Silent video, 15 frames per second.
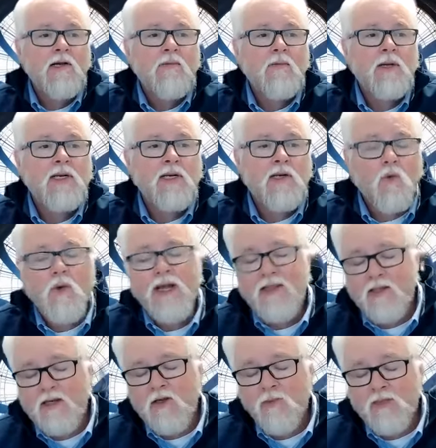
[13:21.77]
but in a way
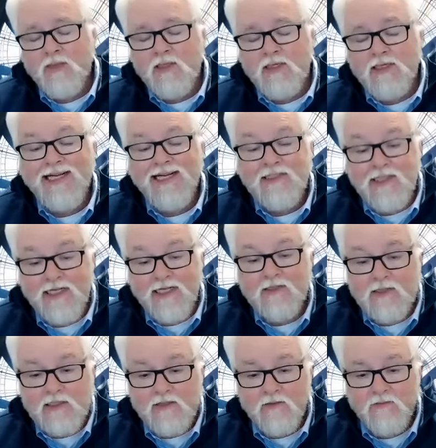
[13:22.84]
that a human can digest
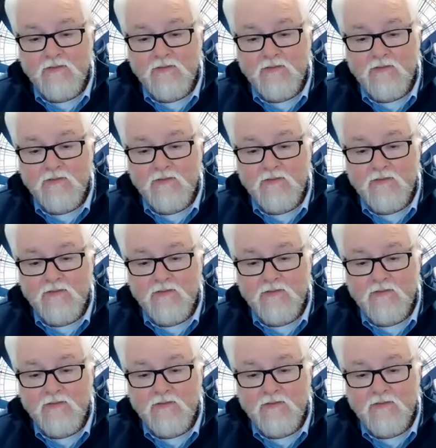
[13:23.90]
it.